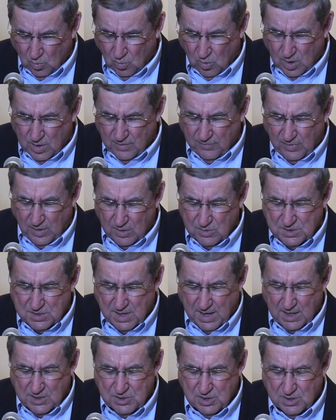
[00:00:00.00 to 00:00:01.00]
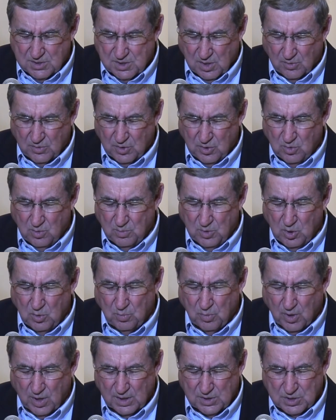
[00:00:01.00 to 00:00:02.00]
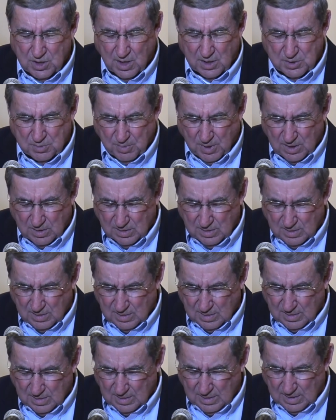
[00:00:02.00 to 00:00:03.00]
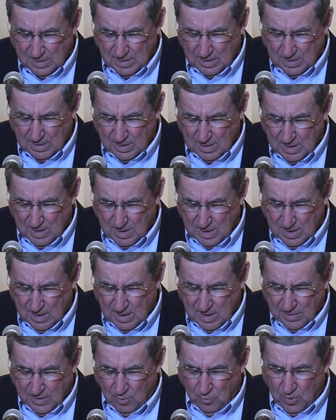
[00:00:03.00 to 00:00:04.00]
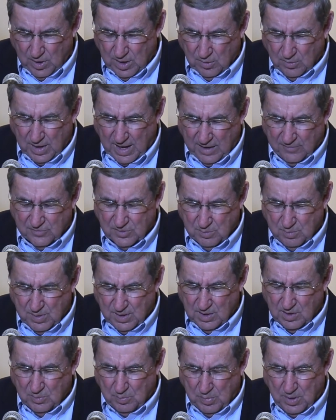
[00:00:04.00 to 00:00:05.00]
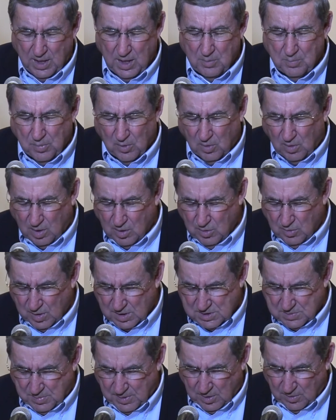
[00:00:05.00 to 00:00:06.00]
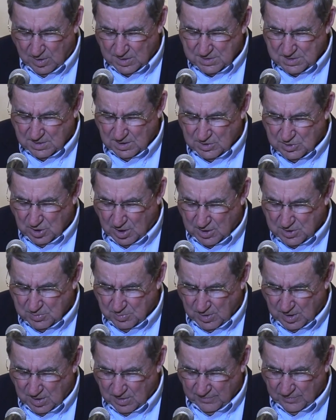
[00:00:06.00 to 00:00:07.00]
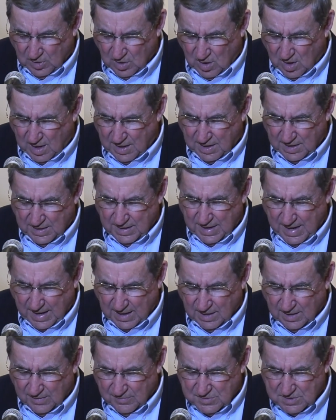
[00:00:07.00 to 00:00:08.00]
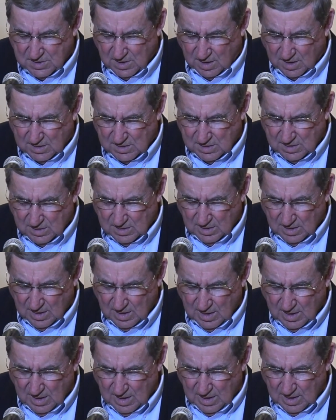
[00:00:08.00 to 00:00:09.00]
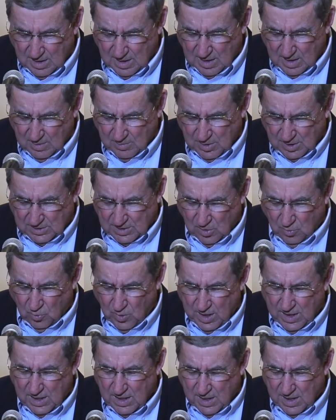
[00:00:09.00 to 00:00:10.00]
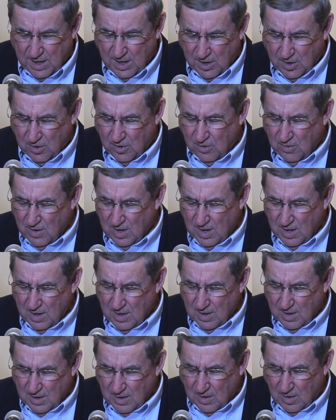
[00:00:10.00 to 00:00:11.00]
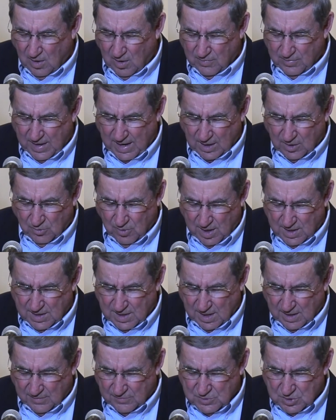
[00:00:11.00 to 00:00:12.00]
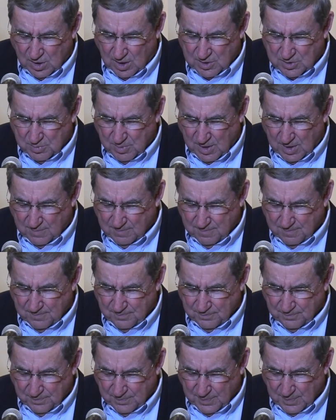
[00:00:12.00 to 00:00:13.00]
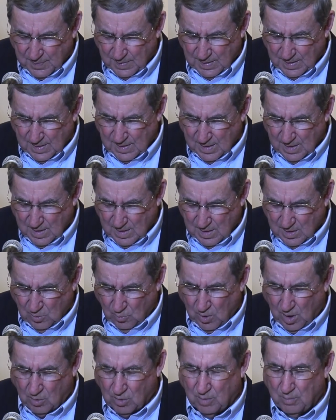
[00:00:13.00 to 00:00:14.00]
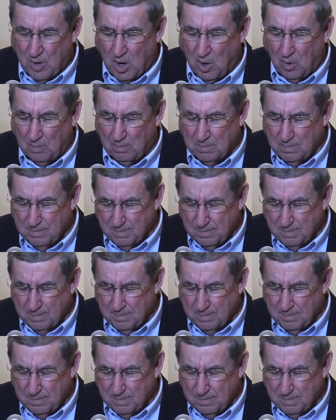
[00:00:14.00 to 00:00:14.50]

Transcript: one of those nations on whom you bring judgment. That we don't have to be the people who experience the judgment of God in a negative sense, but that we can hear on that great day of judgment, Welcome home.